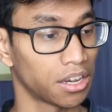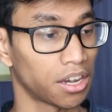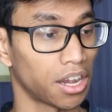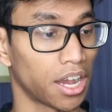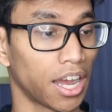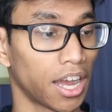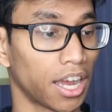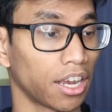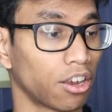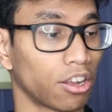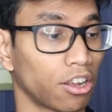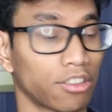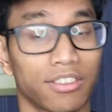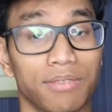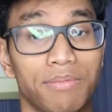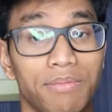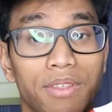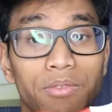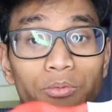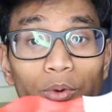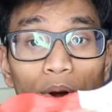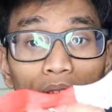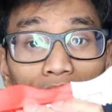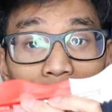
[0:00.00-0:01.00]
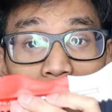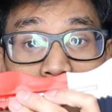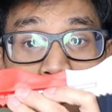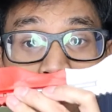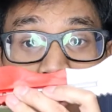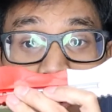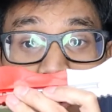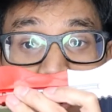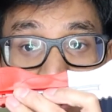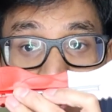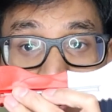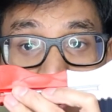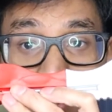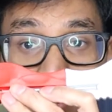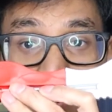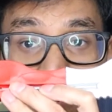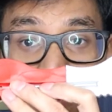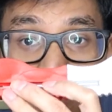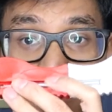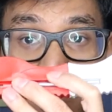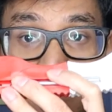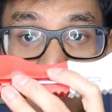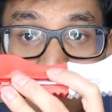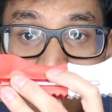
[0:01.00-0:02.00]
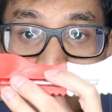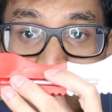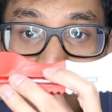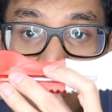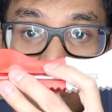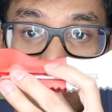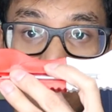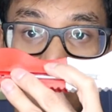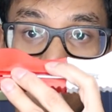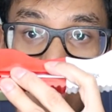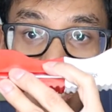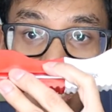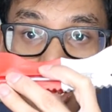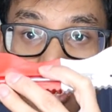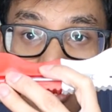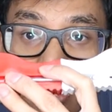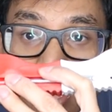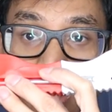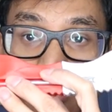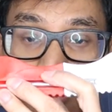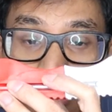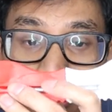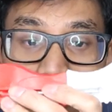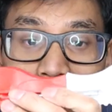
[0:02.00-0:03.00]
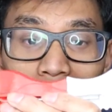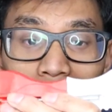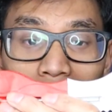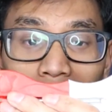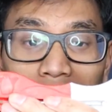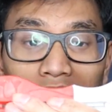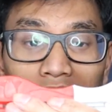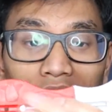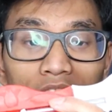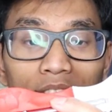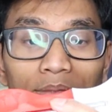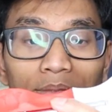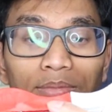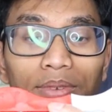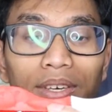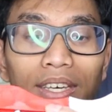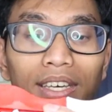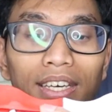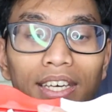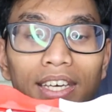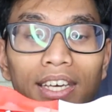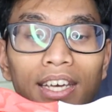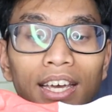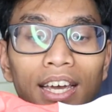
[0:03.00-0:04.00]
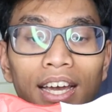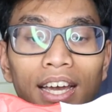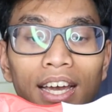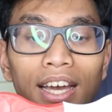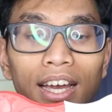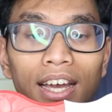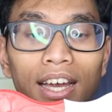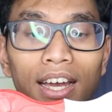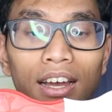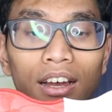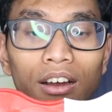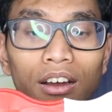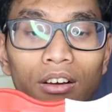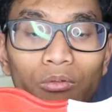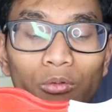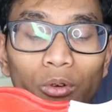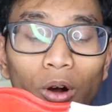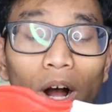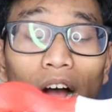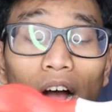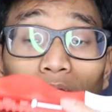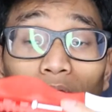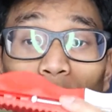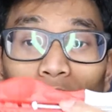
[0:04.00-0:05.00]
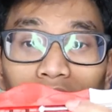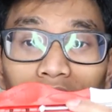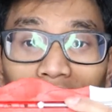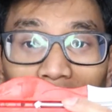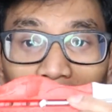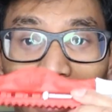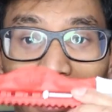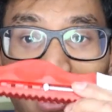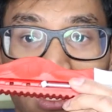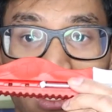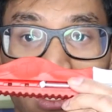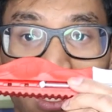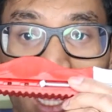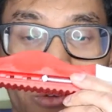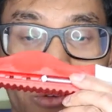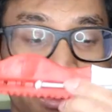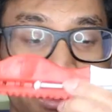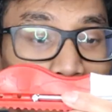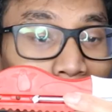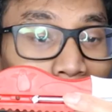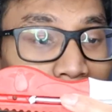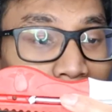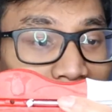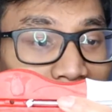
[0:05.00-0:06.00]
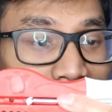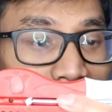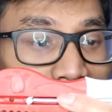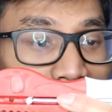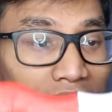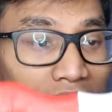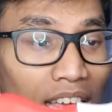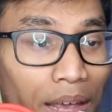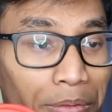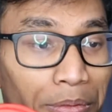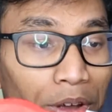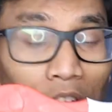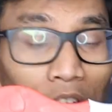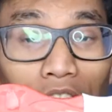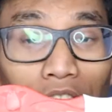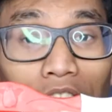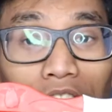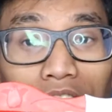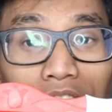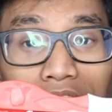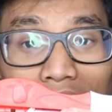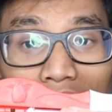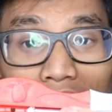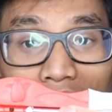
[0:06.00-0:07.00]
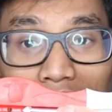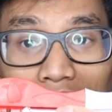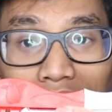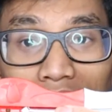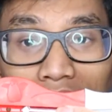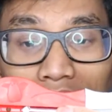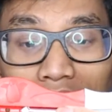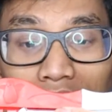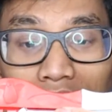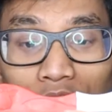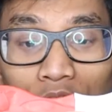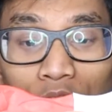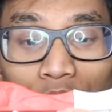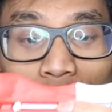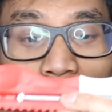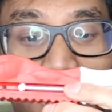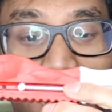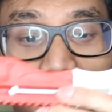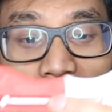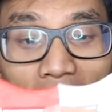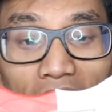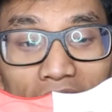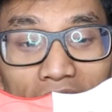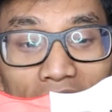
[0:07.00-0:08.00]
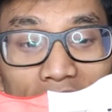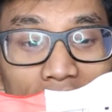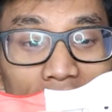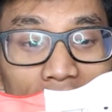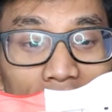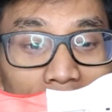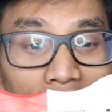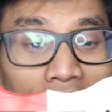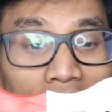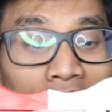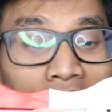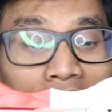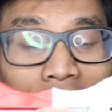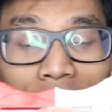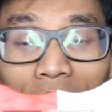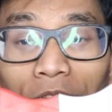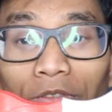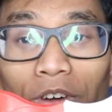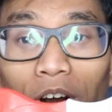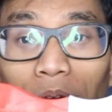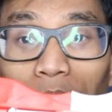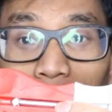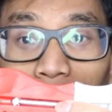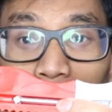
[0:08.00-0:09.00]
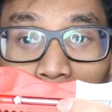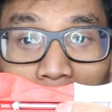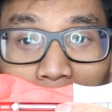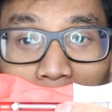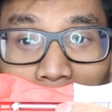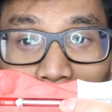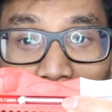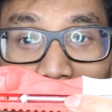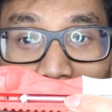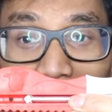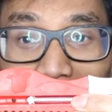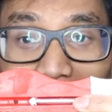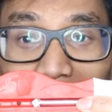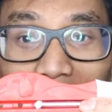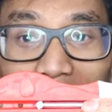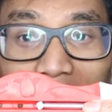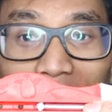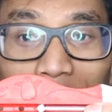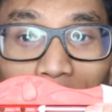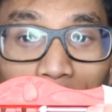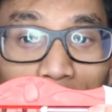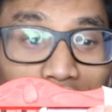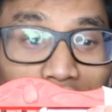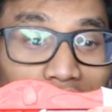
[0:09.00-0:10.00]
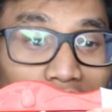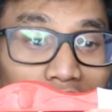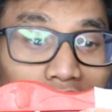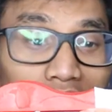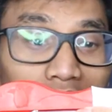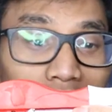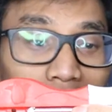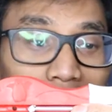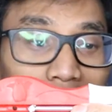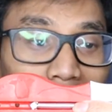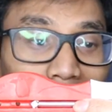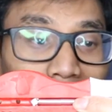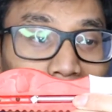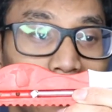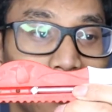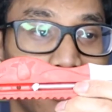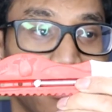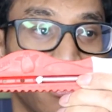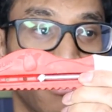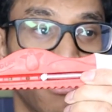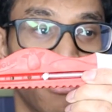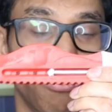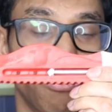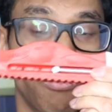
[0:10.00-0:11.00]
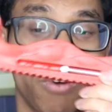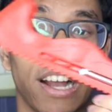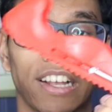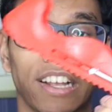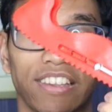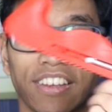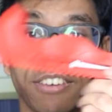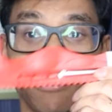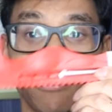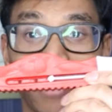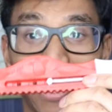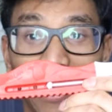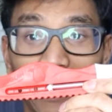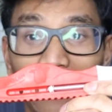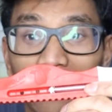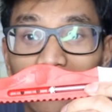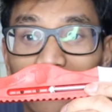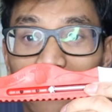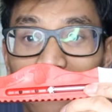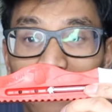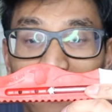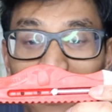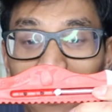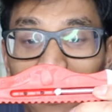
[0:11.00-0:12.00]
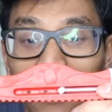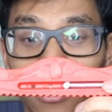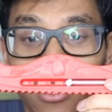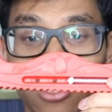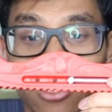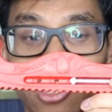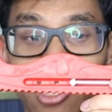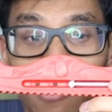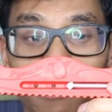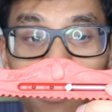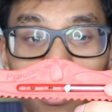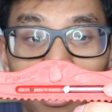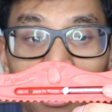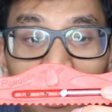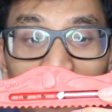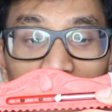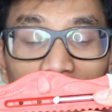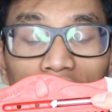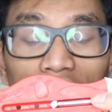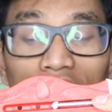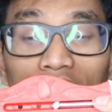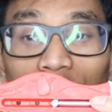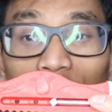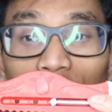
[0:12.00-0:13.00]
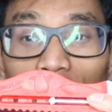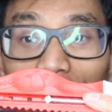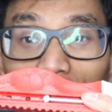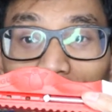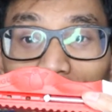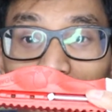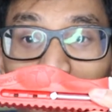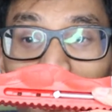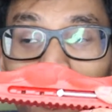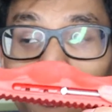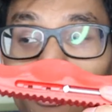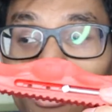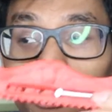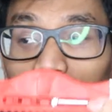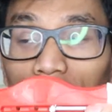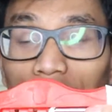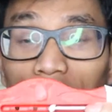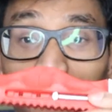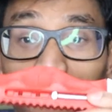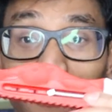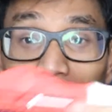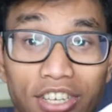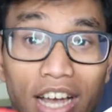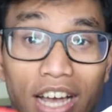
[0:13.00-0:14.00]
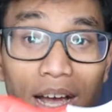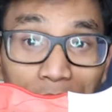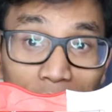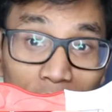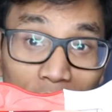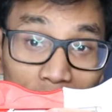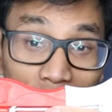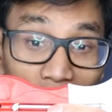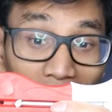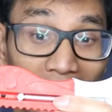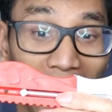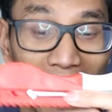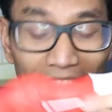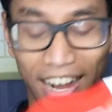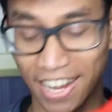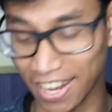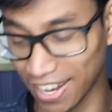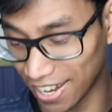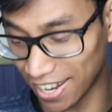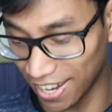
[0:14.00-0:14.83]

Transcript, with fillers: I got them in white and red because I was wanting to be I wanting I was wanting the same colors as Yuri Katsuki from Yuri on Ice, which is white and red, the Japanese the colors of the Japanese flag.